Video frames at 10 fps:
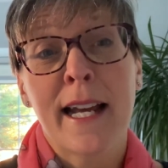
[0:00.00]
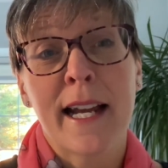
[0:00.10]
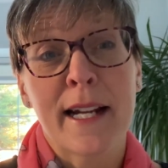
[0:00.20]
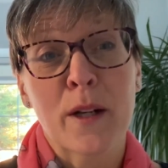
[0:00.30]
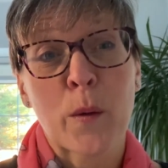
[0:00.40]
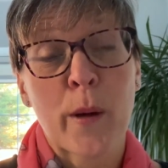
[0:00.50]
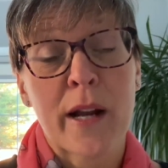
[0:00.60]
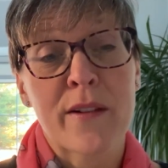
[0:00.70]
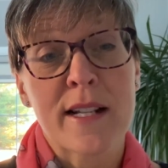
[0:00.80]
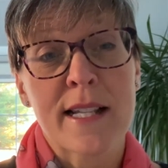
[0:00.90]
in
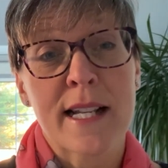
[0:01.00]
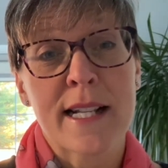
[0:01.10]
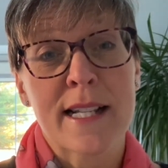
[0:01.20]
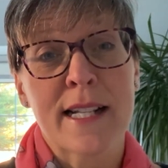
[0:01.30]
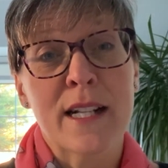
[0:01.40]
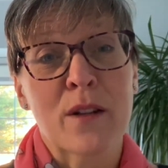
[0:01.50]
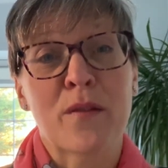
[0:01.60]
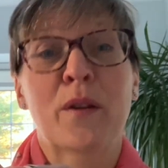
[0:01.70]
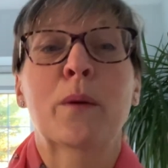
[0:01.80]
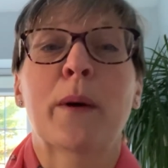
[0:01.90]
Aquarius season in a
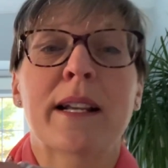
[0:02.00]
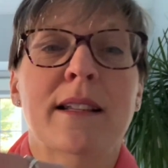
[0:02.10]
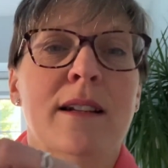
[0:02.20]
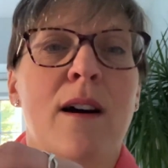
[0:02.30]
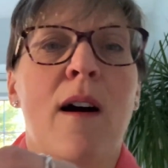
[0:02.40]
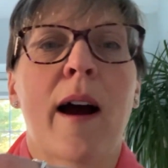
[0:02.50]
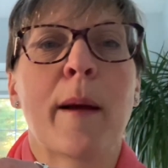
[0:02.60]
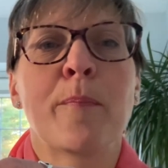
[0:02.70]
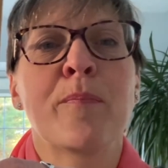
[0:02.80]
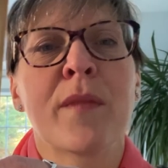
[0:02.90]
few weeks'
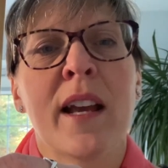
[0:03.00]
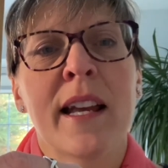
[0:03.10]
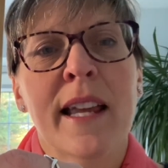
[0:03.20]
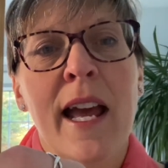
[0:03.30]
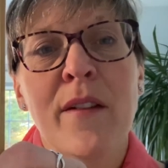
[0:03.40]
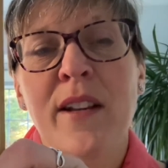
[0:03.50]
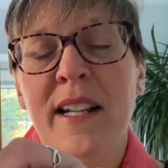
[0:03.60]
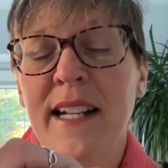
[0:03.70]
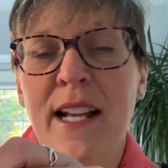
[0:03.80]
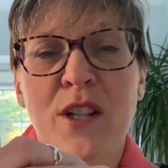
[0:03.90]
time. Caring
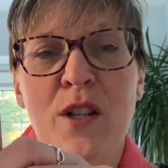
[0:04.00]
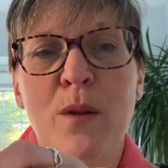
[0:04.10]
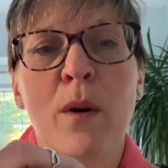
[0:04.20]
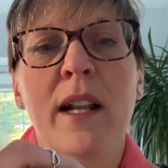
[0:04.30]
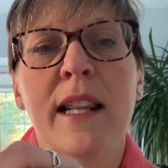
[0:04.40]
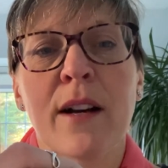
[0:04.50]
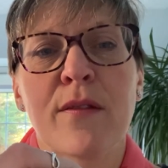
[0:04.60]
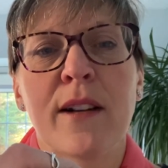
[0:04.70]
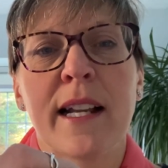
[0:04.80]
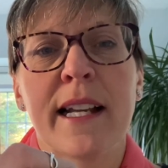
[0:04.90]
connections. What a
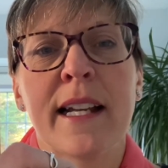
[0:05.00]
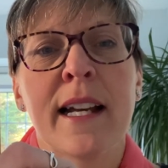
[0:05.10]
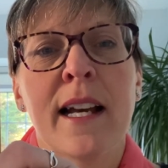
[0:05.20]
lovely